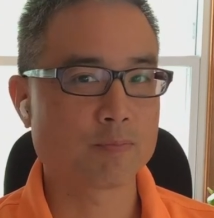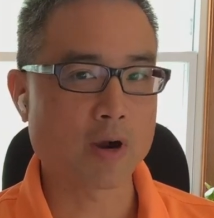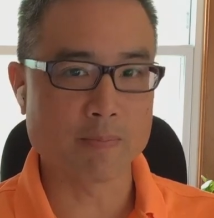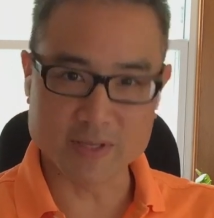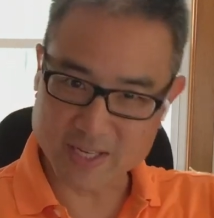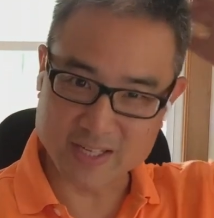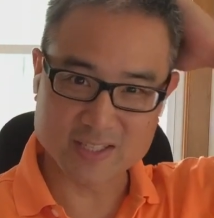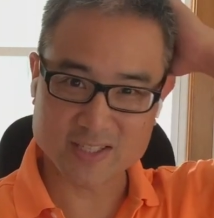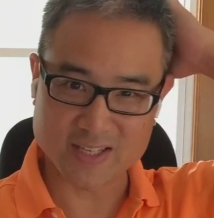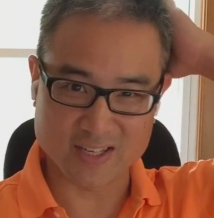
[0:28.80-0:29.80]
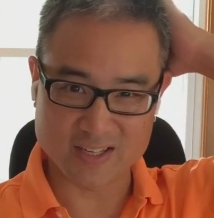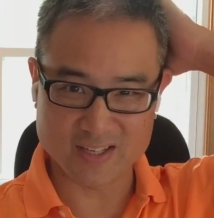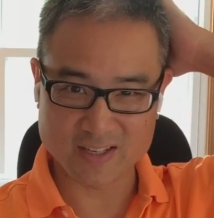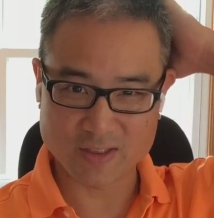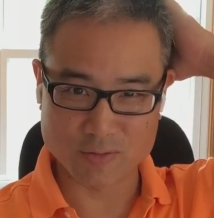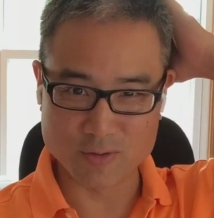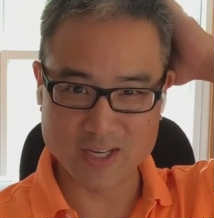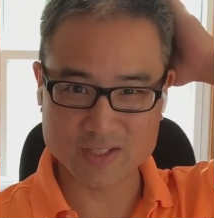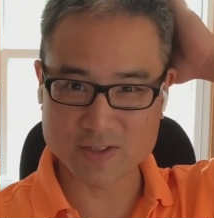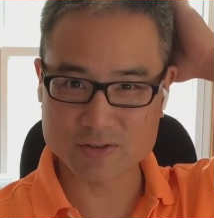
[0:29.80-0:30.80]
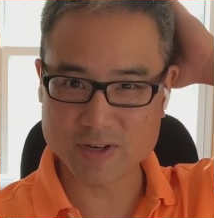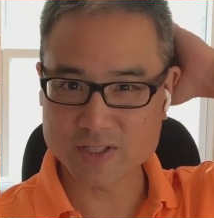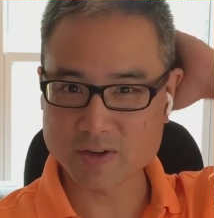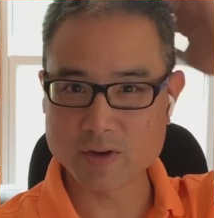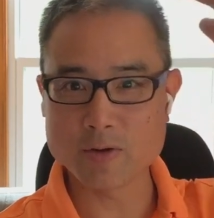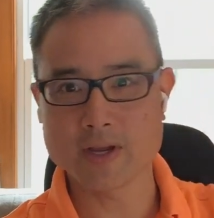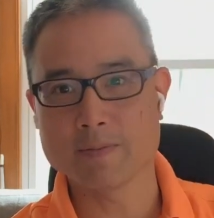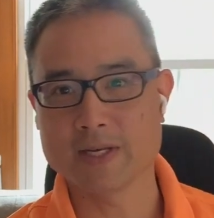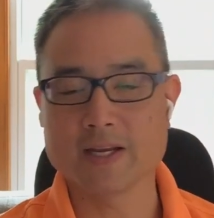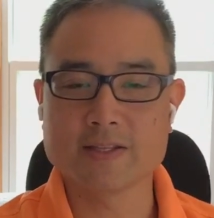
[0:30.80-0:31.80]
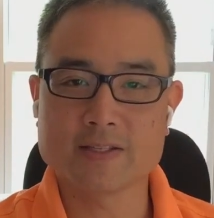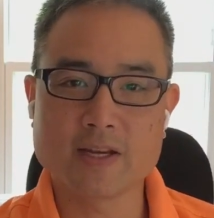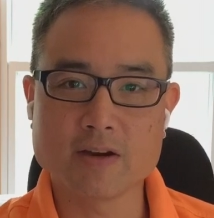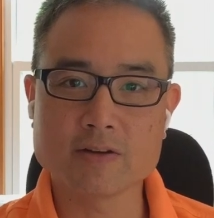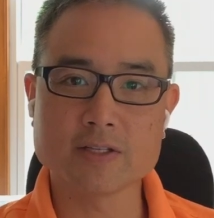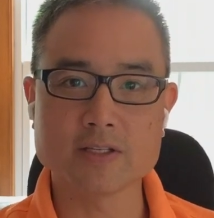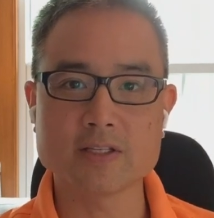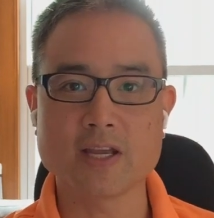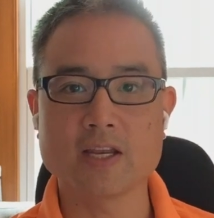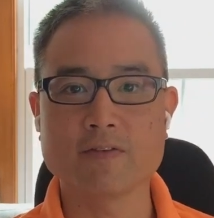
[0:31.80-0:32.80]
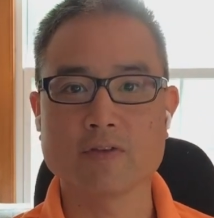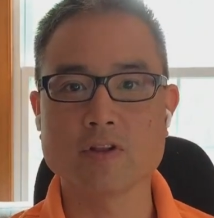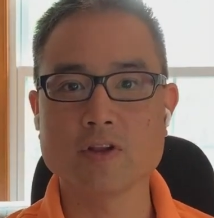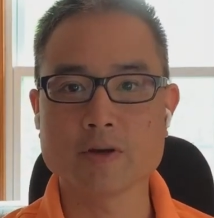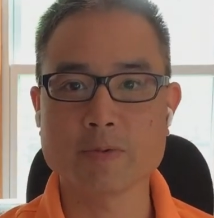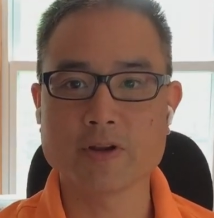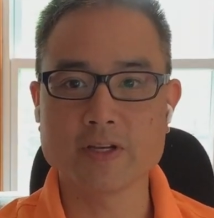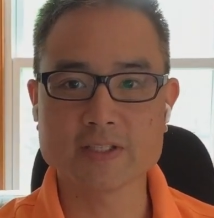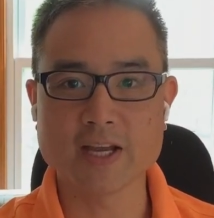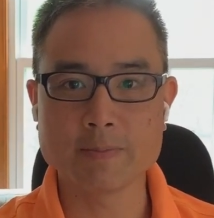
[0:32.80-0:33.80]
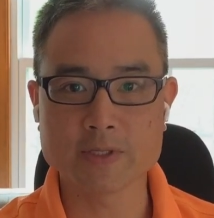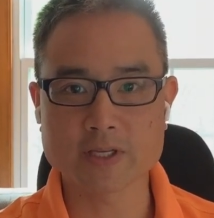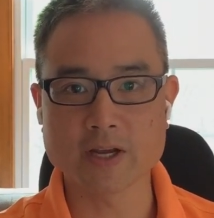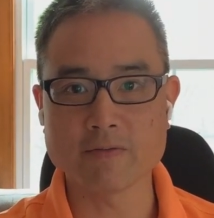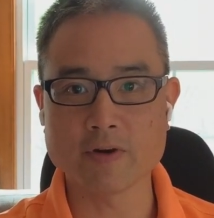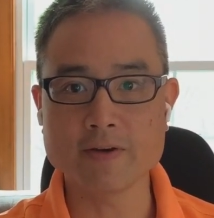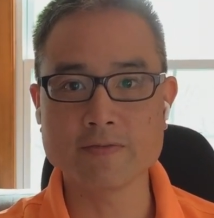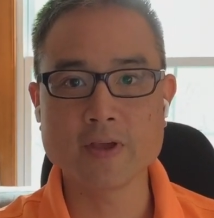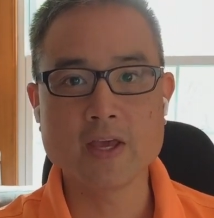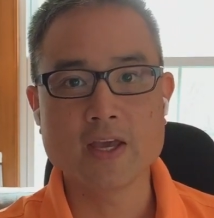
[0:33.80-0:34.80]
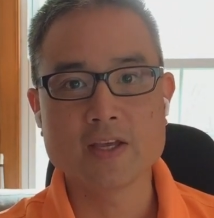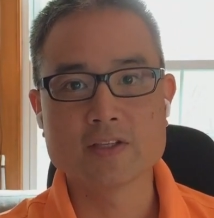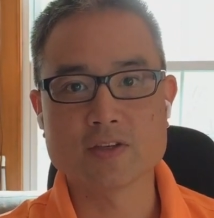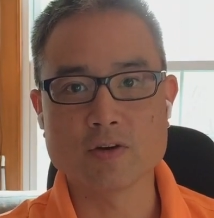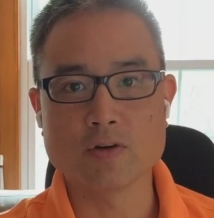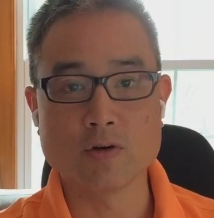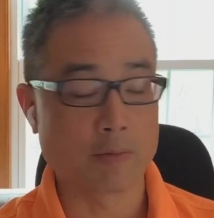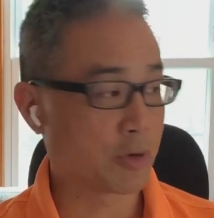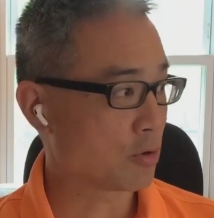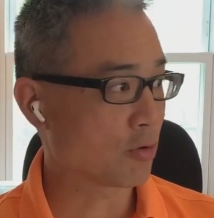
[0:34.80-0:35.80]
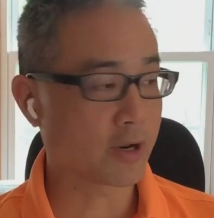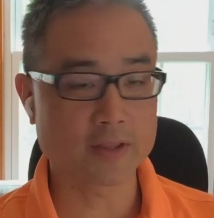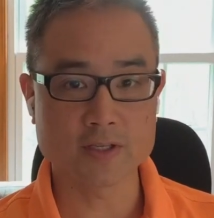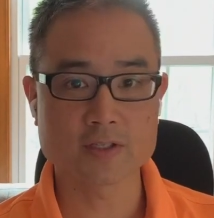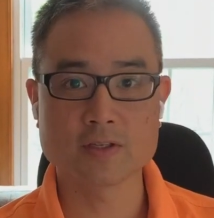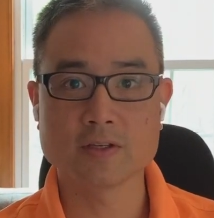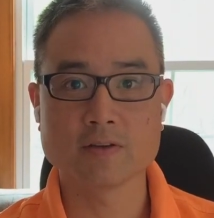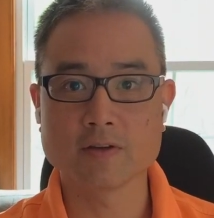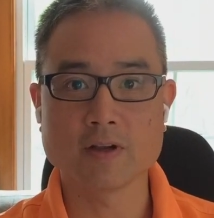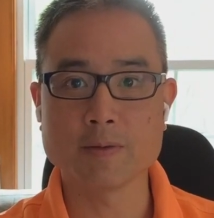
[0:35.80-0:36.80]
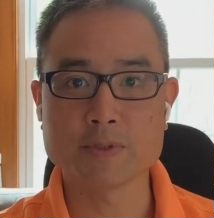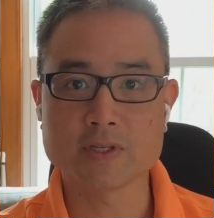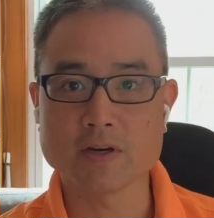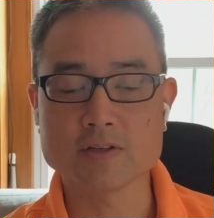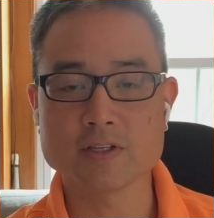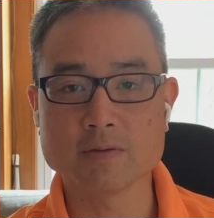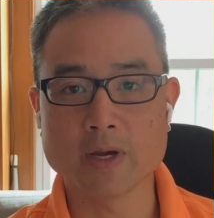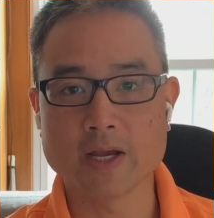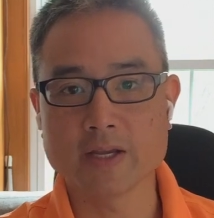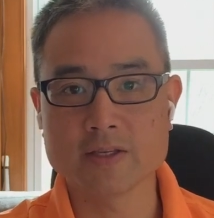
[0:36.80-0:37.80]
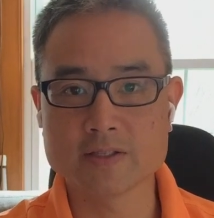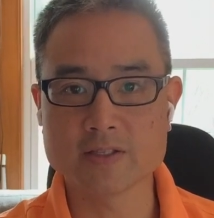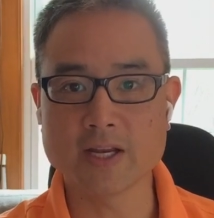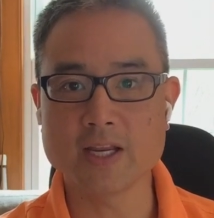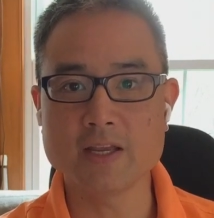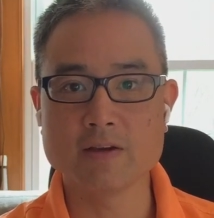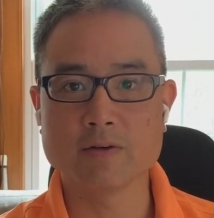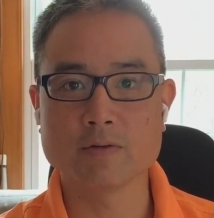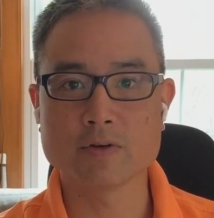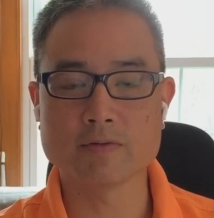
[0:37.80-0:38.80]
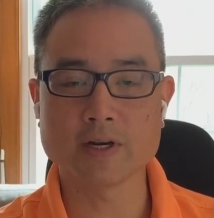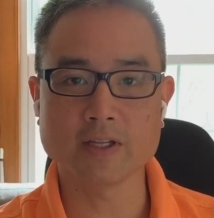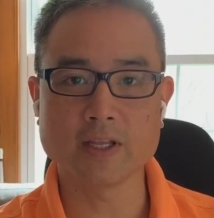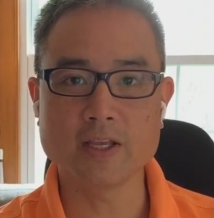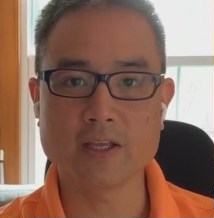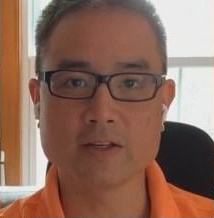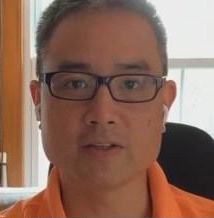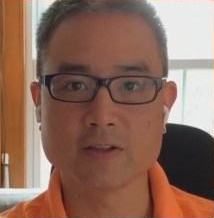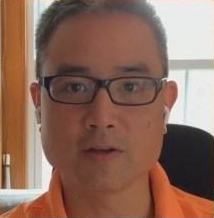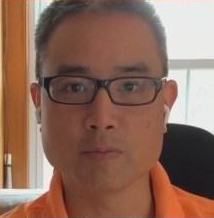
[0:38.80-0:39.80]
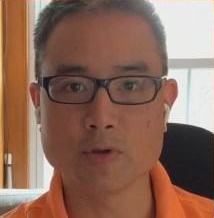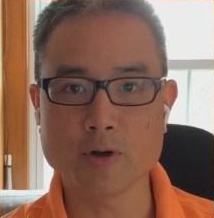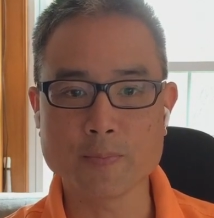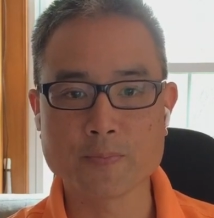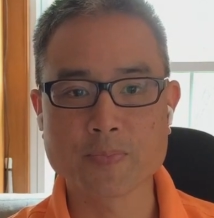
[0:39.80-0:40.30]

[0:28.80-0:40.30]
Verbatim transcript: Problem is, I just got through knee surgery, and so going up and down the stairs and standing for a long period of time is kind of rough. So I'm recording this upstairs in my study directly into the computer.